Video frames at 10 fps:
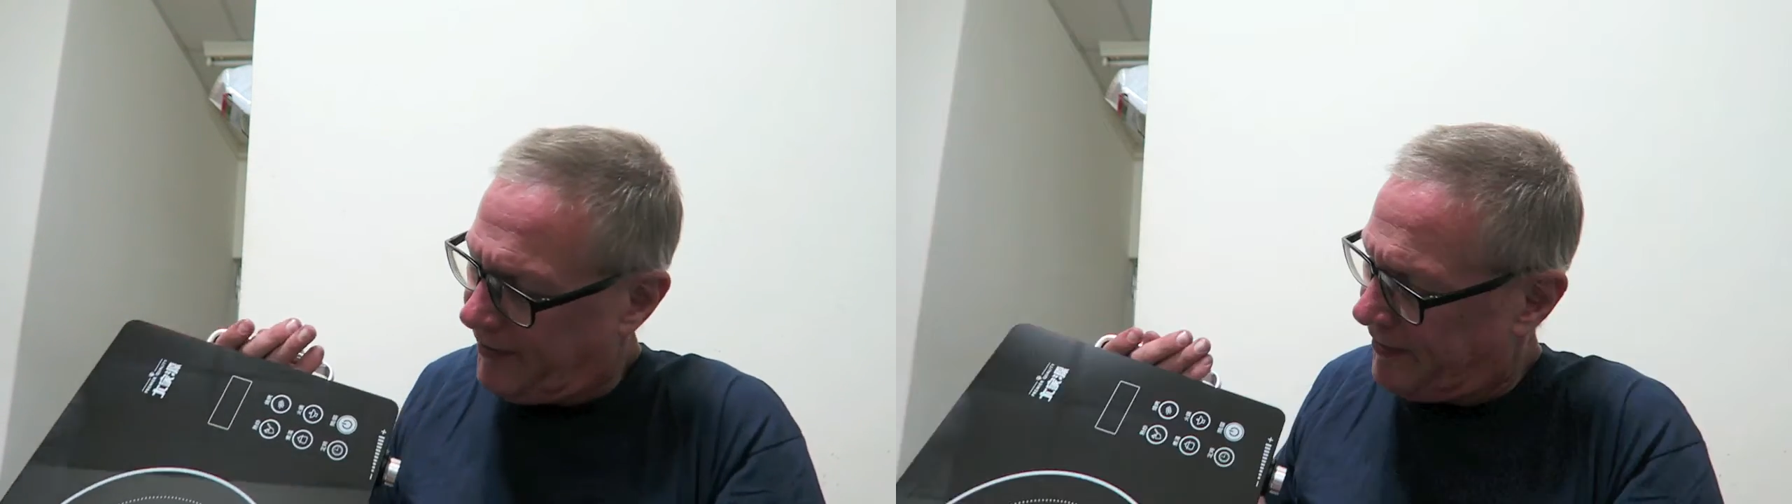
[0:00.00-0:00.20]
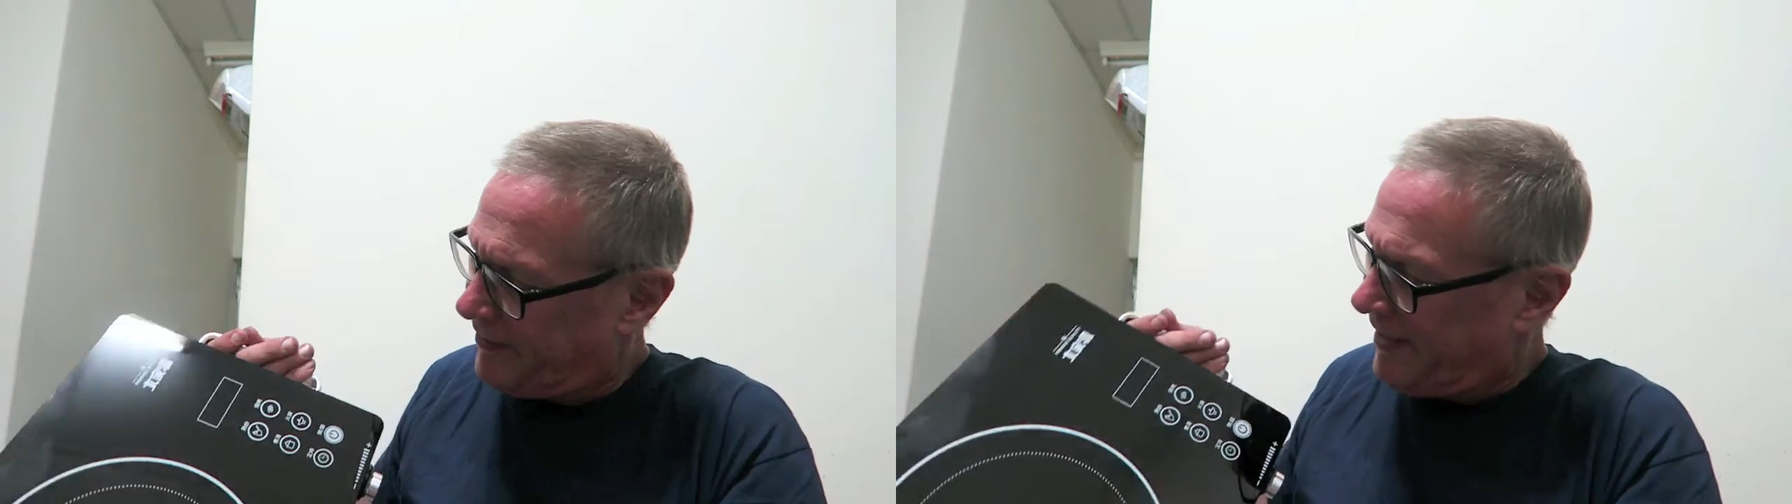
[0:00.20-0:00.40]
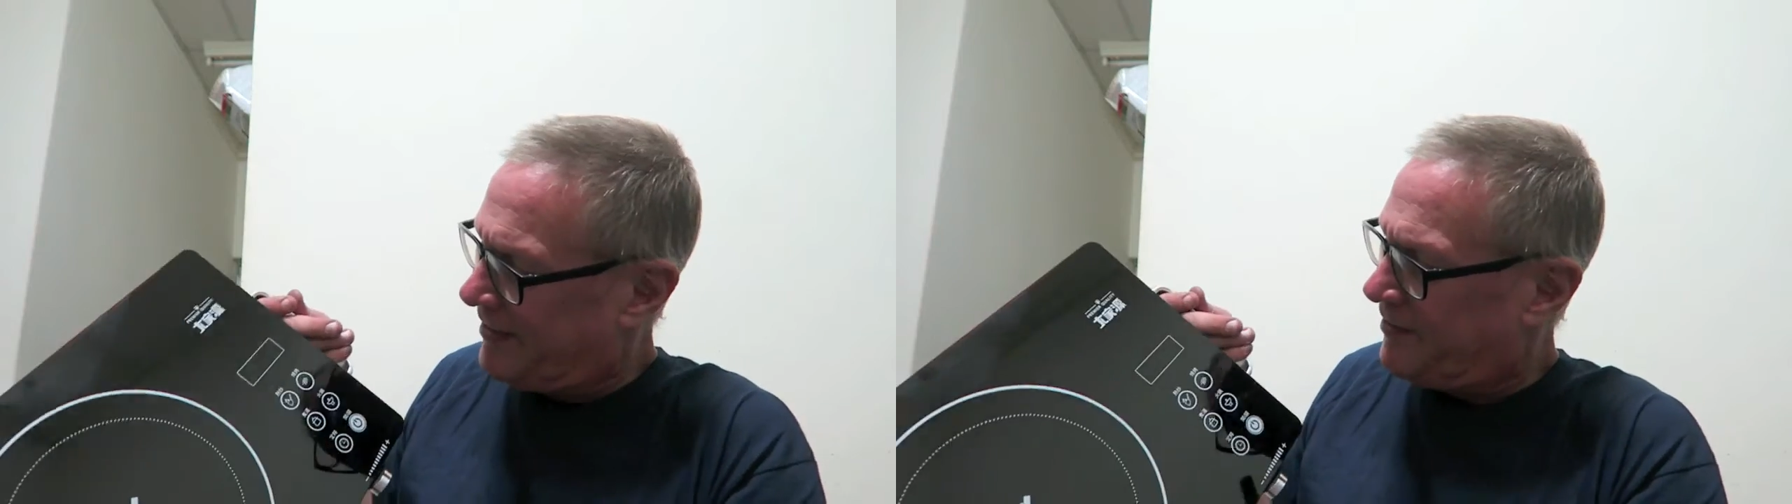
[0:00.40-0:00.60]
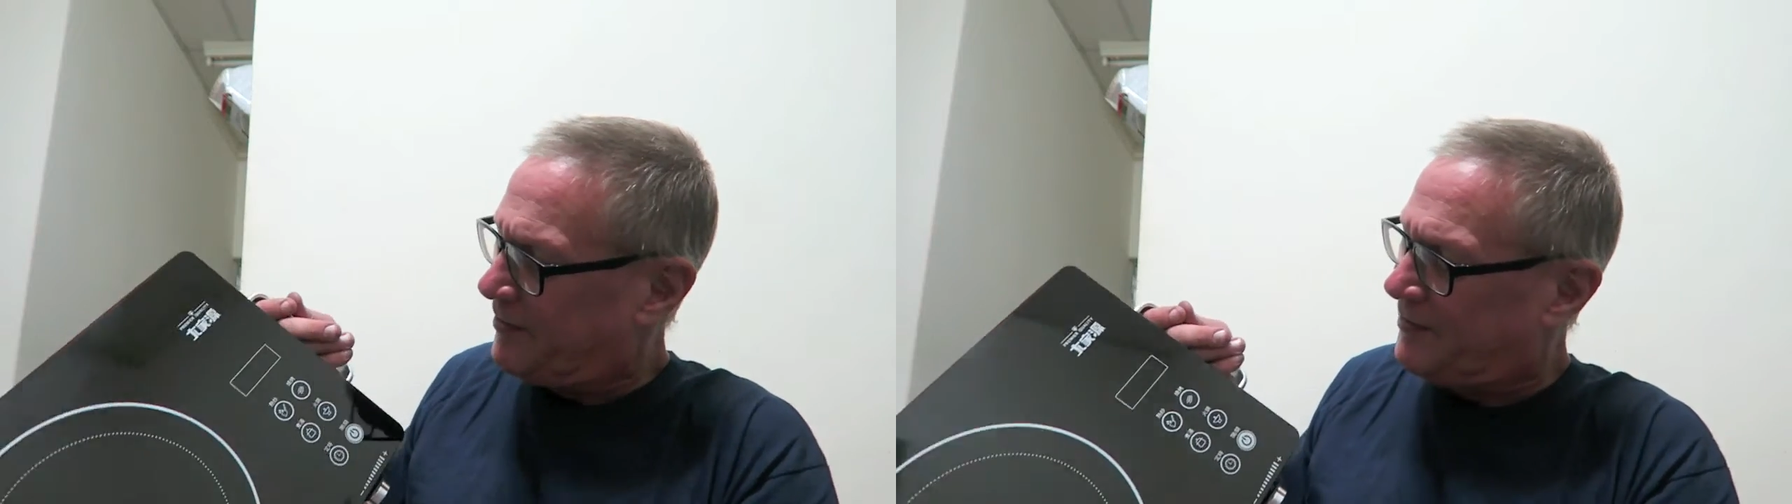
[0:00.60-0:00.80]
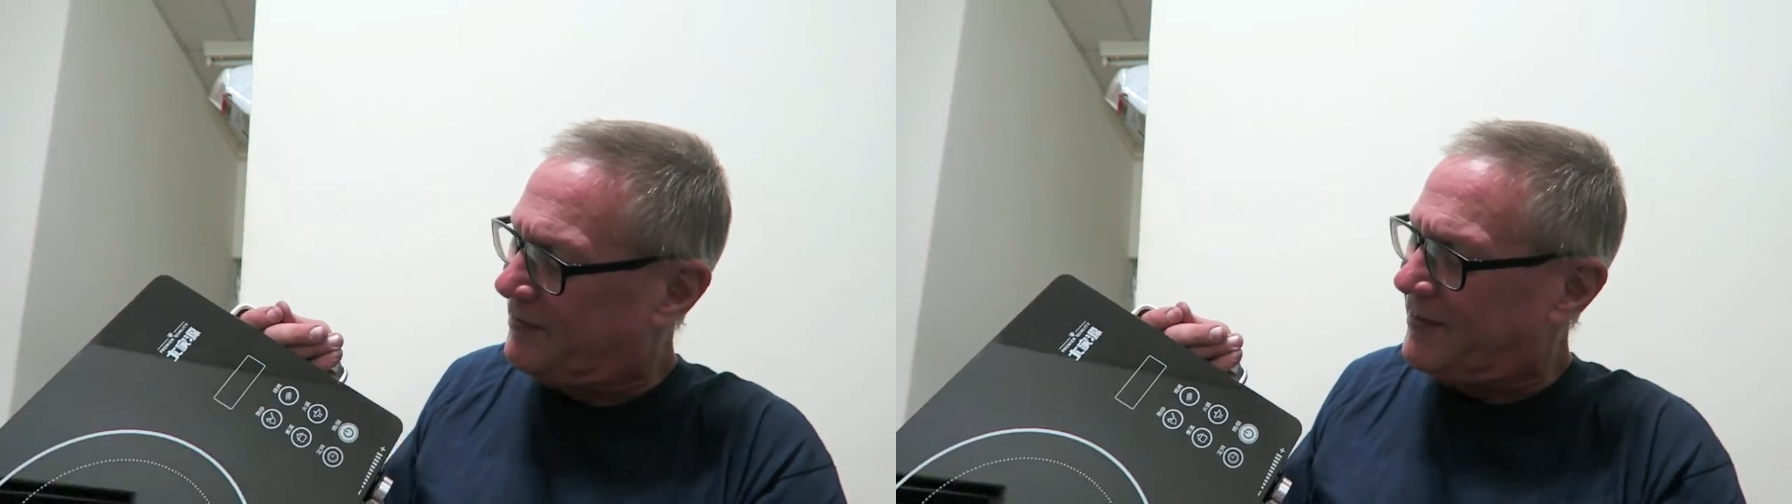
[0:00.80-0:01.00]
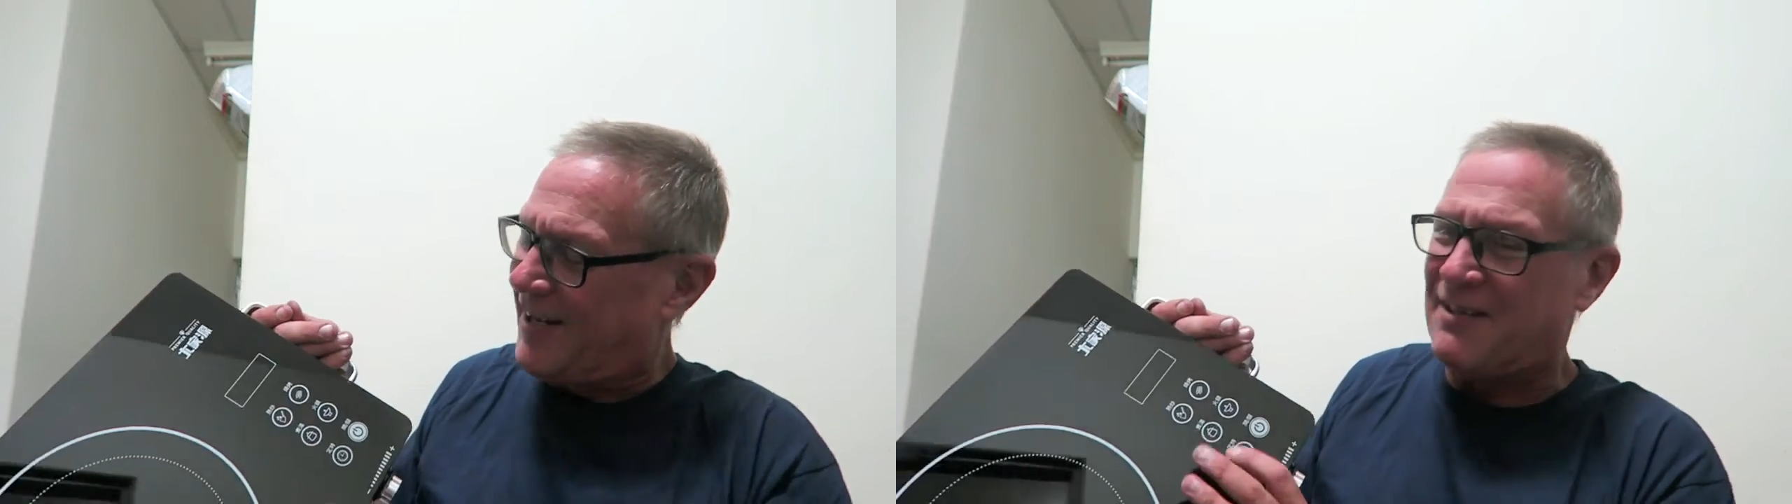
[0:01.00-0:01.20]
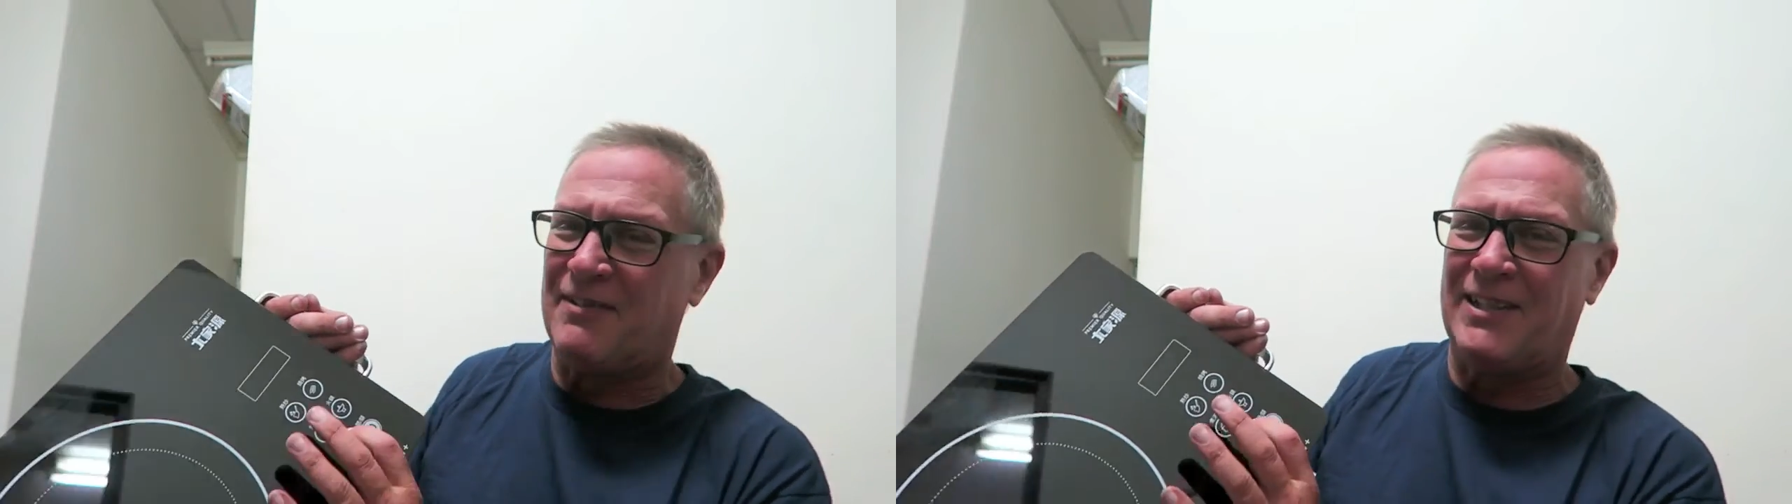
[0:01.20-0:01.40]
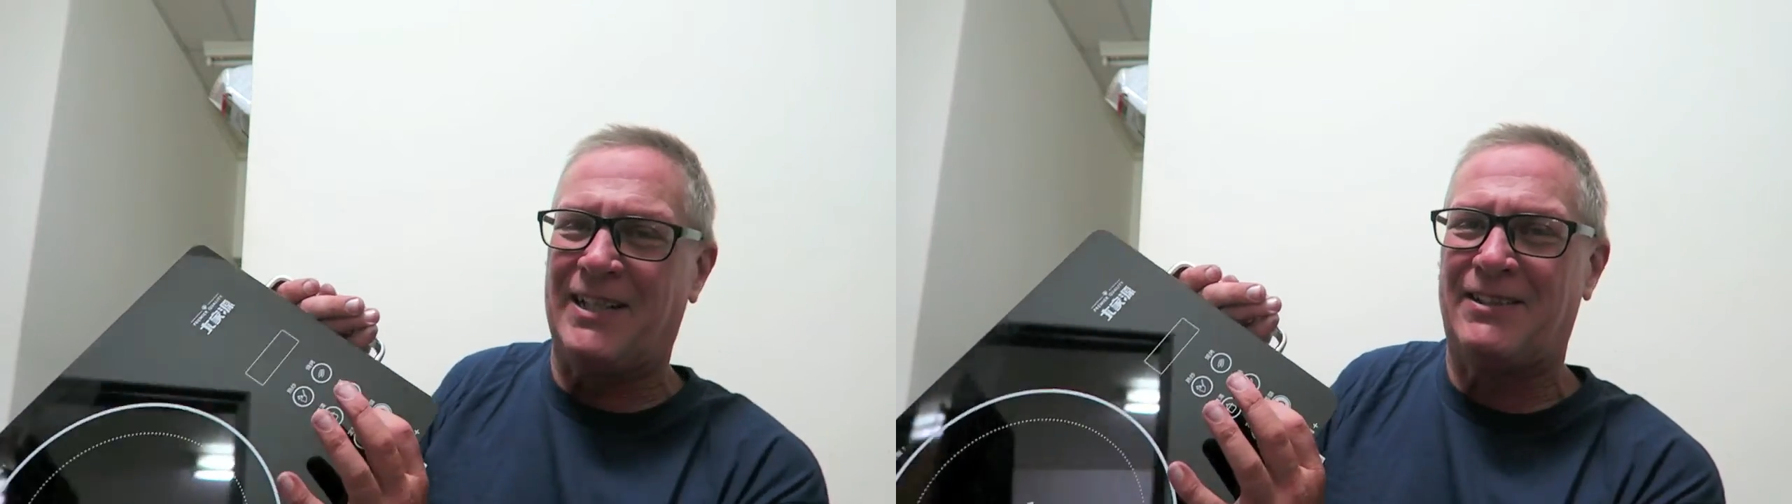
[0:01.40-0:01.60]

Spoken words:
It only had those kind of